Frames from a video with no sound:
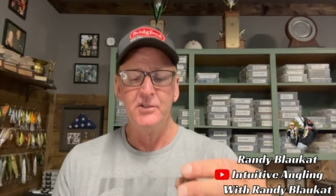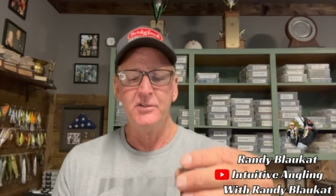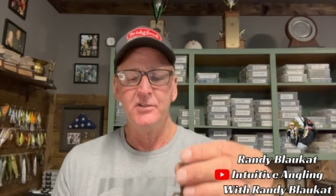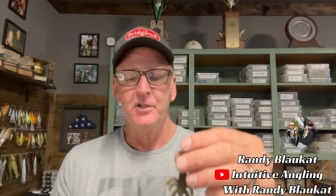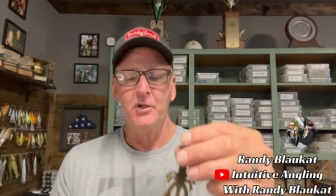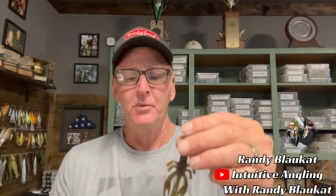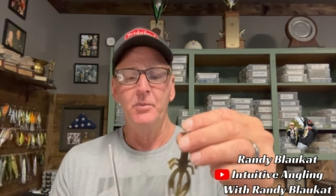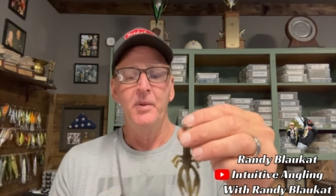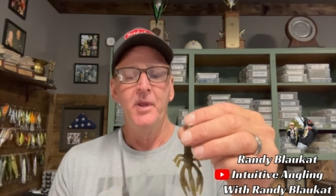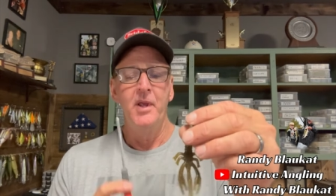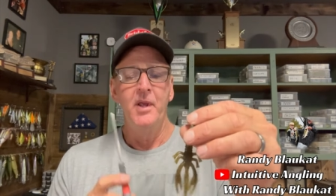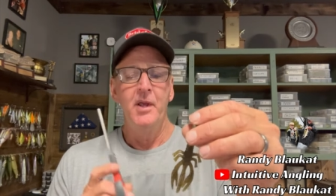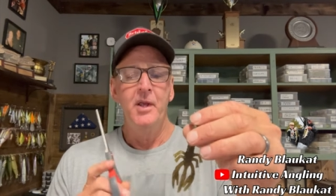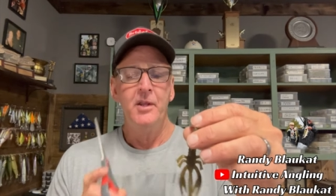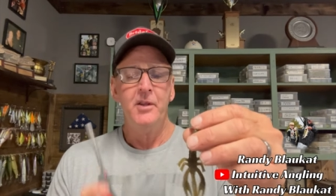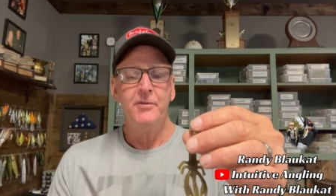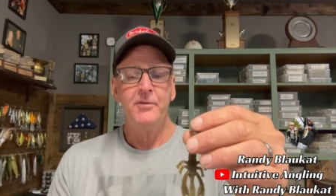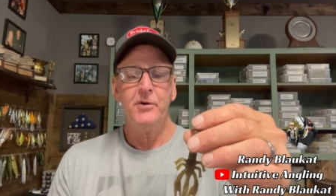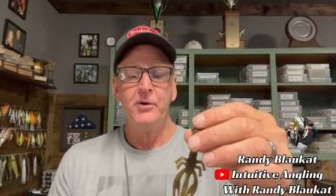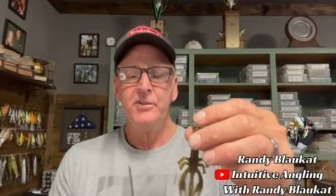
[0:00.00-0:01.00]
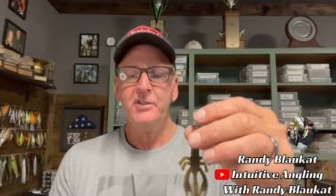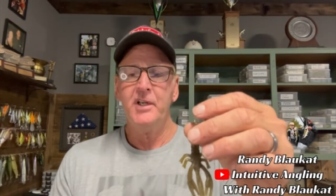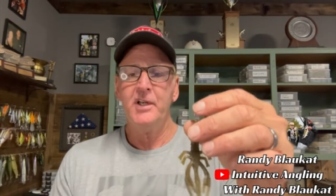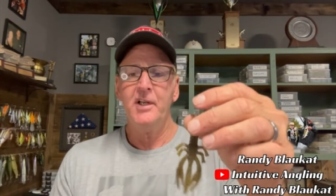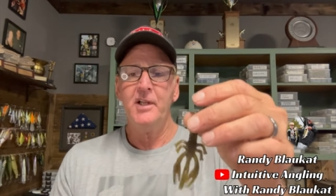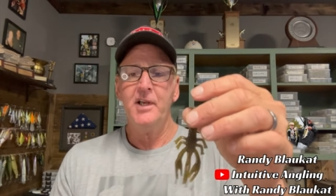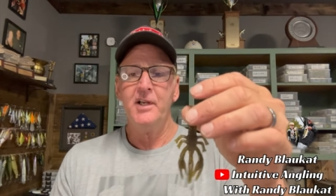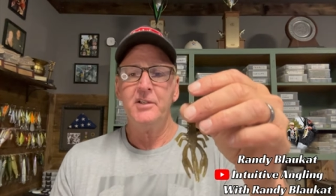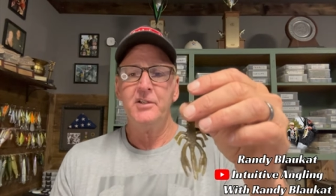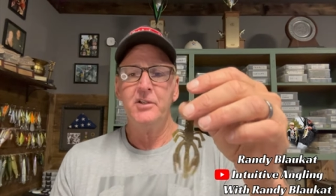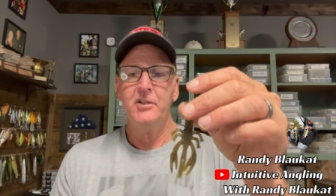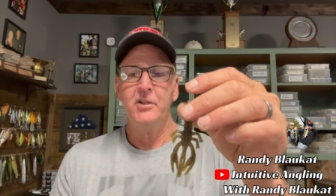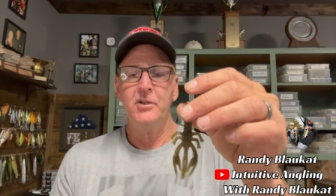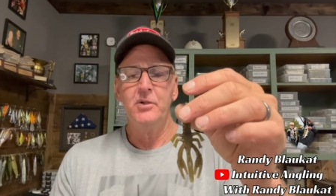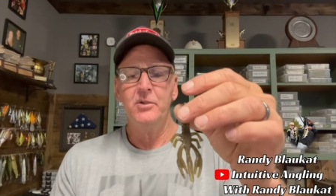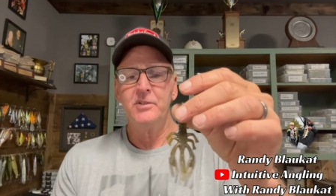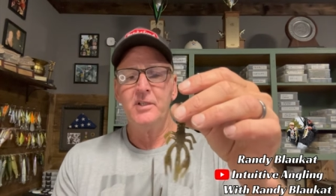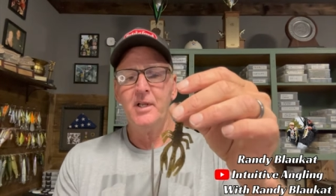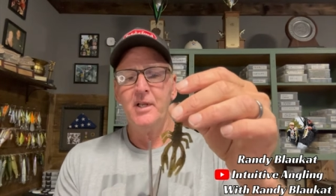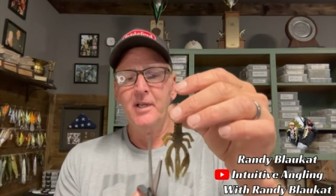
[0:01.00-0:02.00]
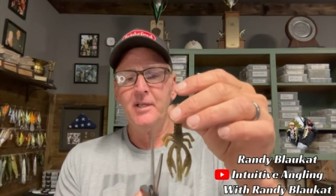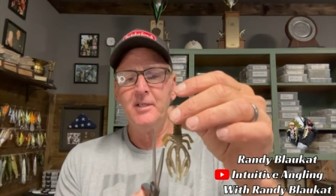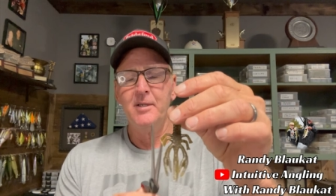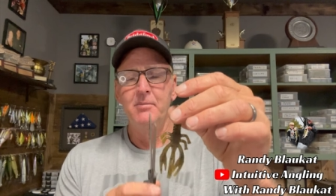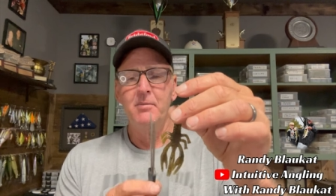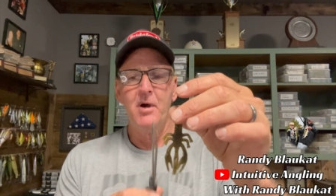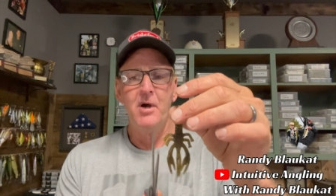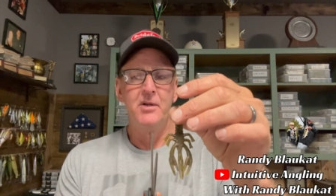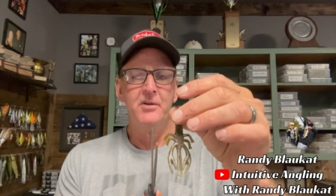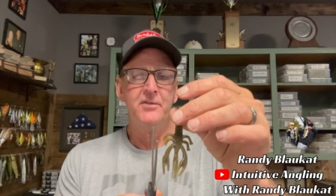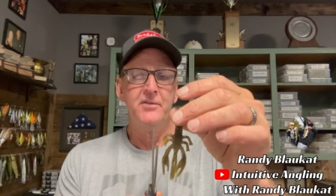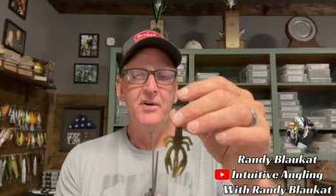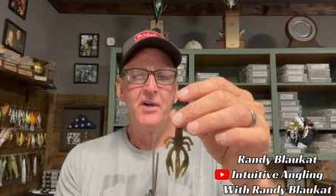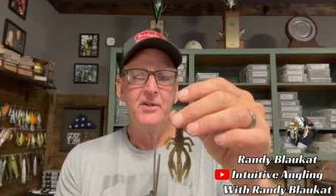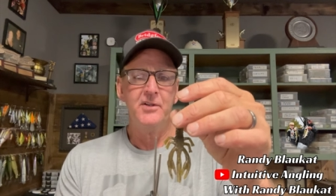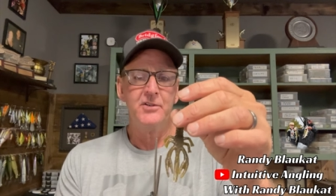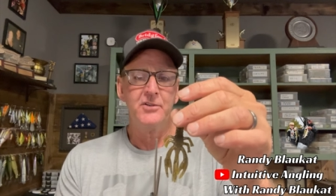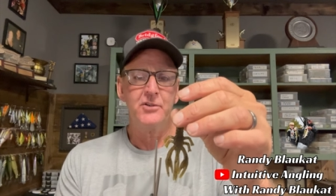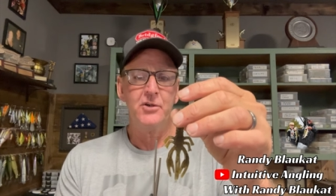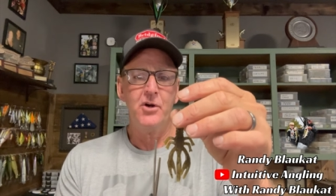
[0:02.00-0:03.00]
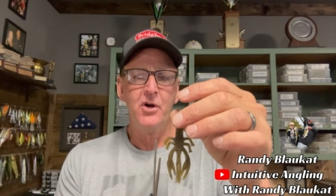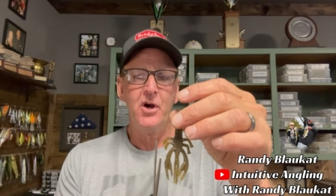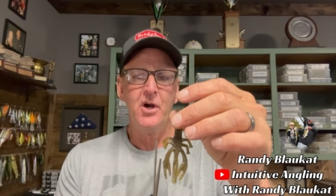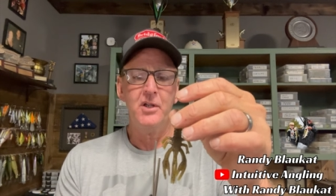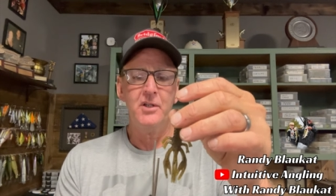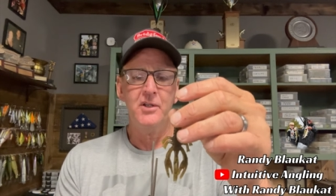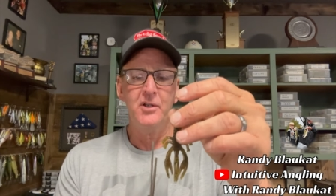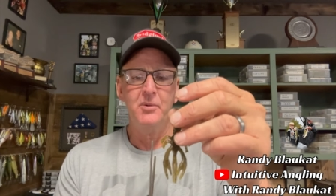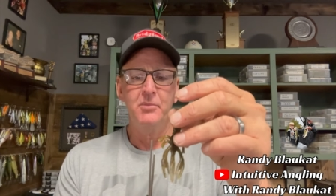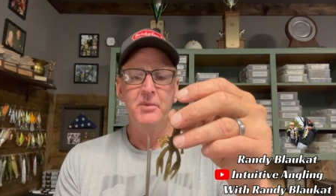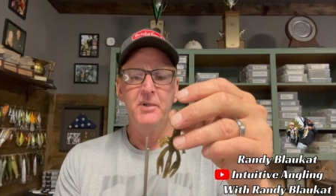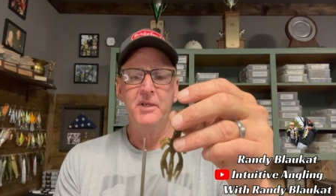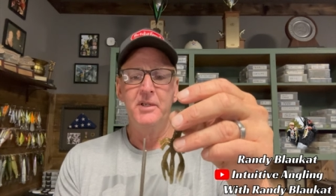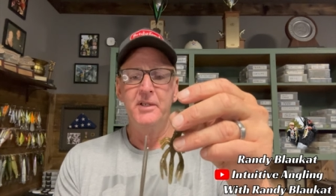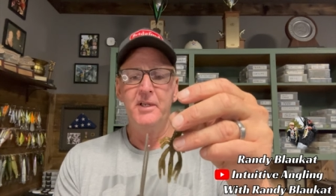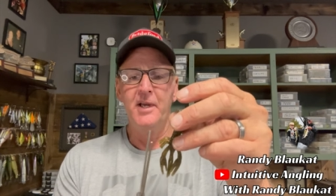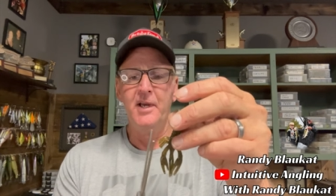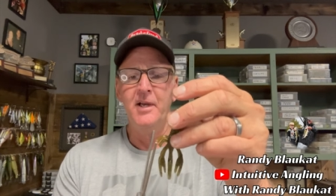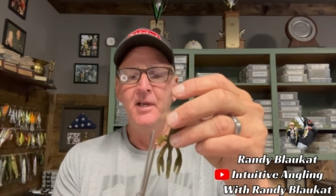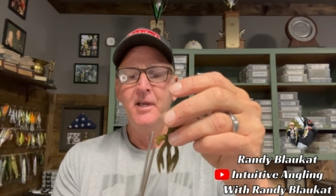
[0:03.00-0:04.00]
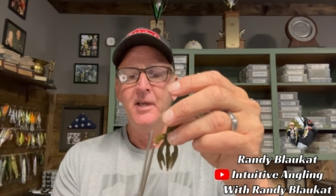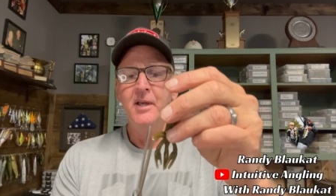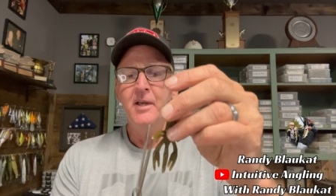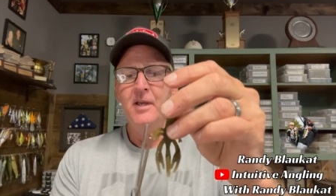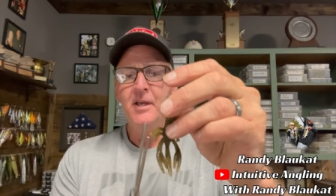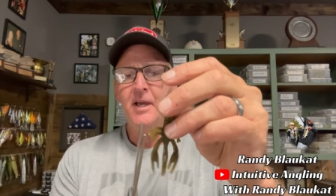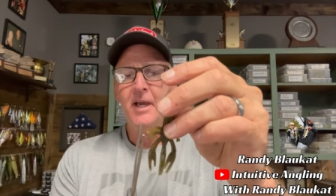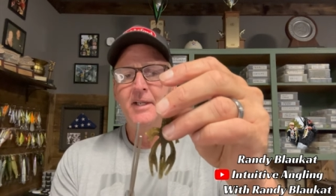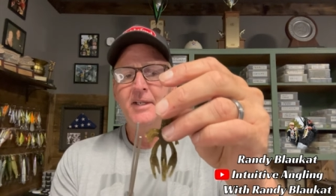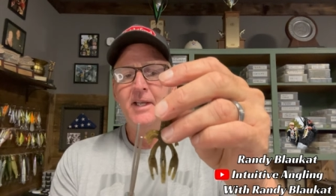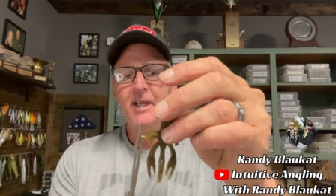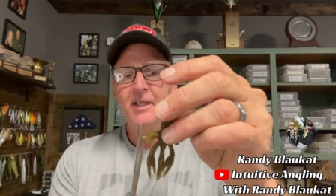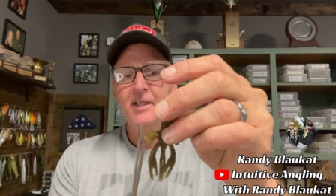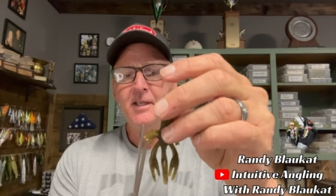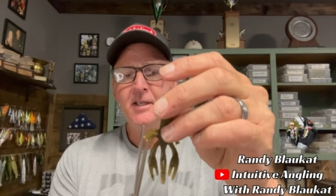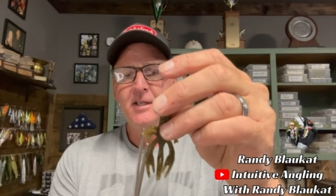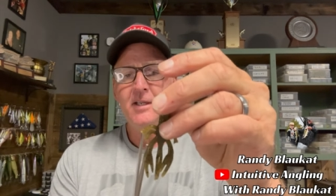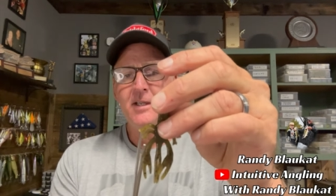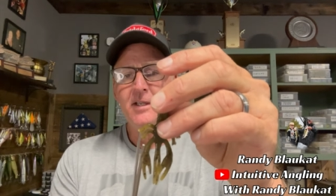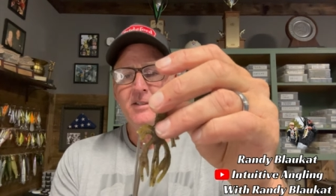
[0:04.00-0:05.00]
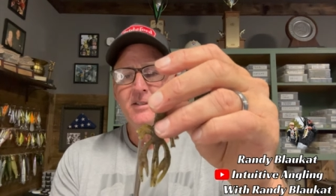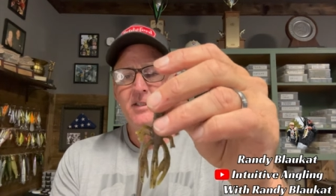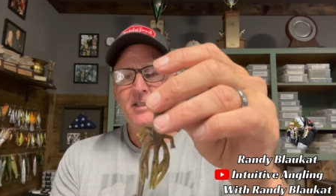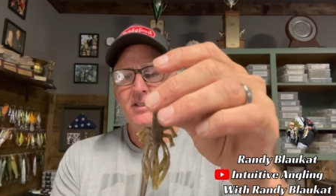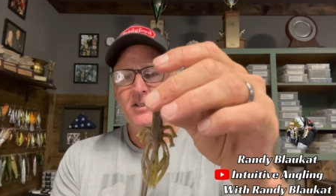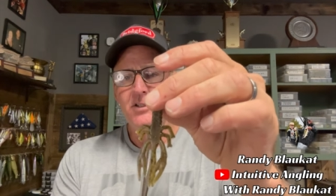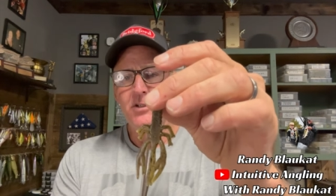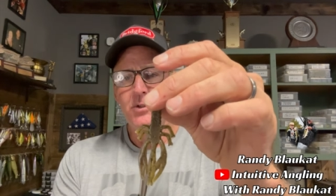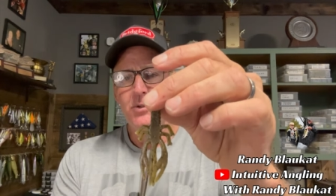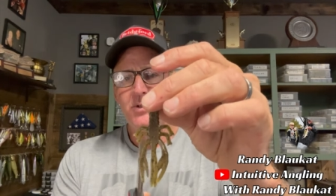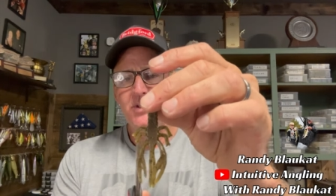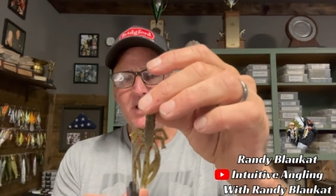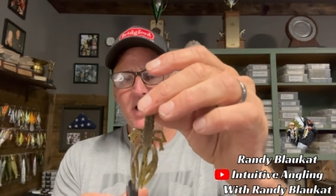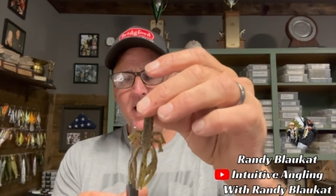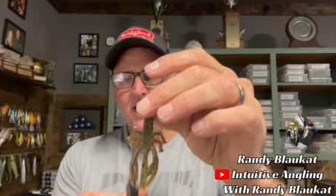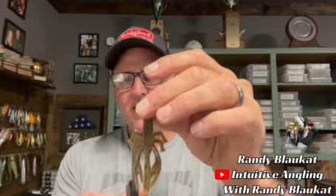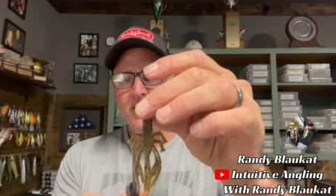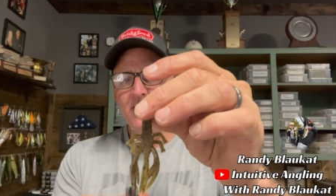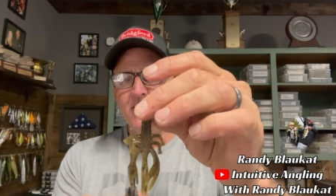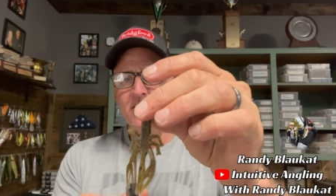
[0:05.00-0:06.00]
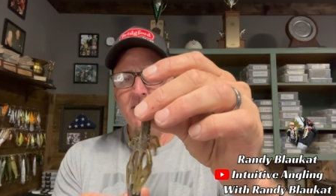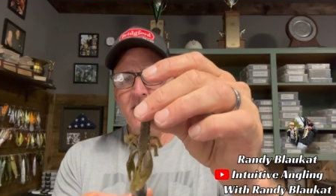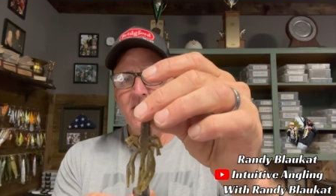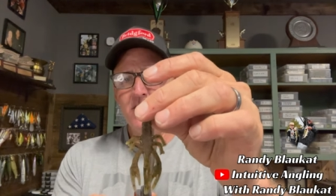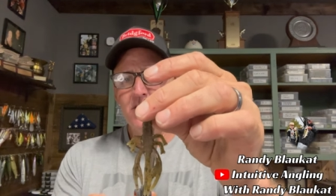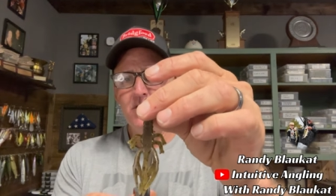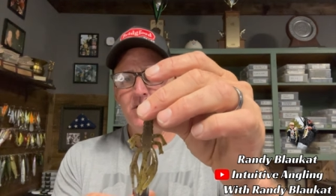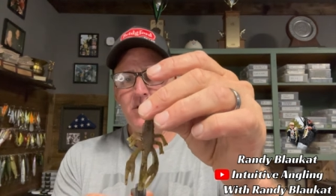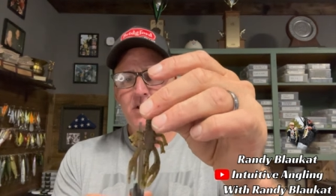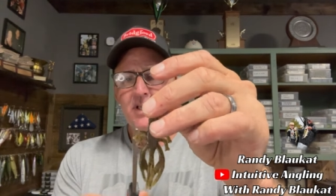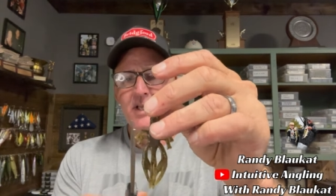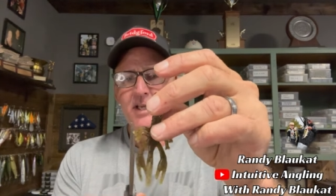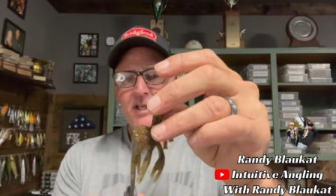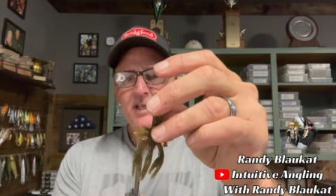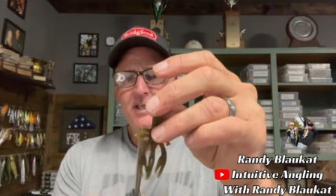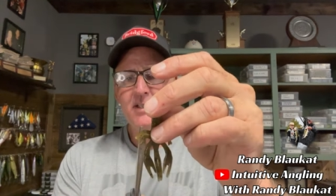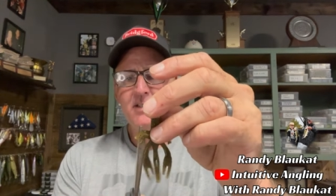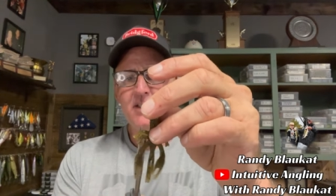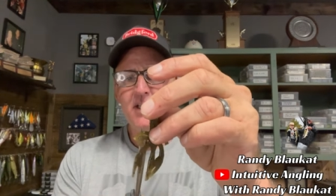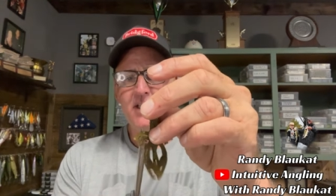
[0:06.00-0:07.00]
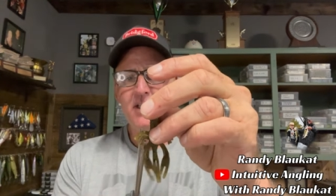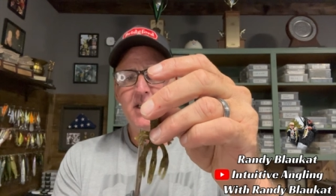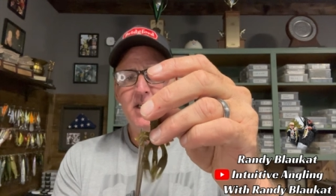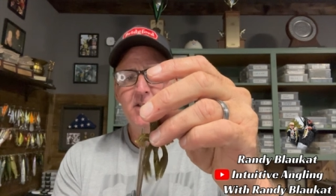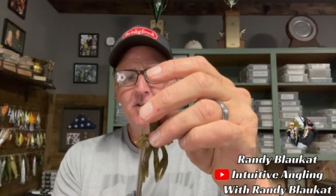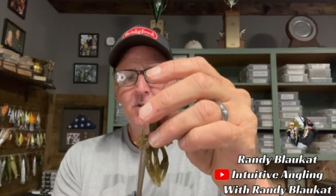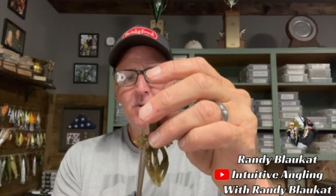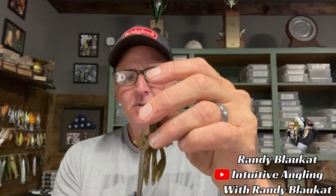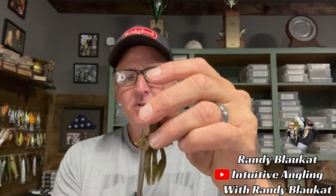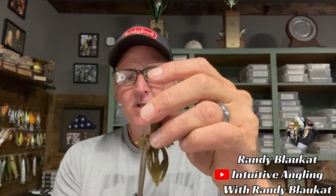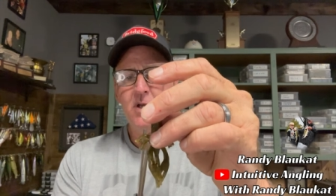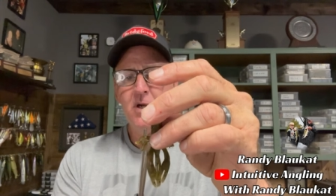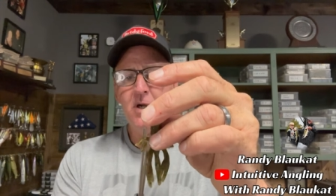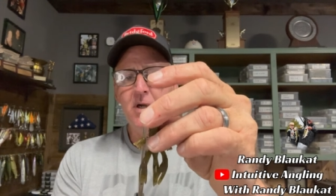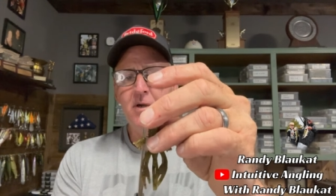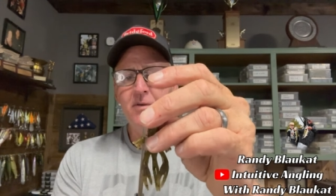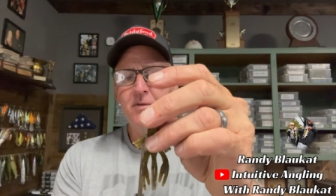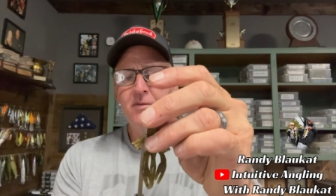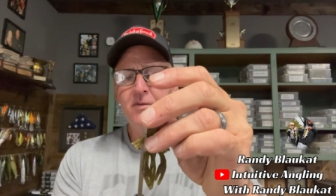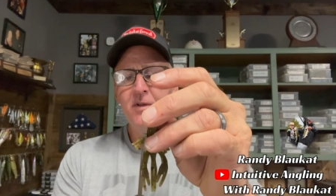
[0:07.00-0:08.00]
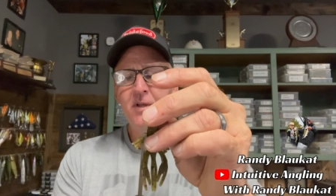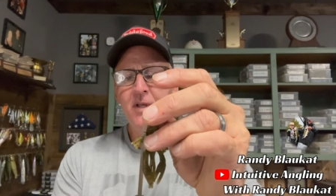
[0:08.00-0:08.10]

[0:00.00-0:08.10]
So the first thing I like to do is I like to modify this crawl a little bit. Now, I take it and see the two side tentacle legs. I cut those off.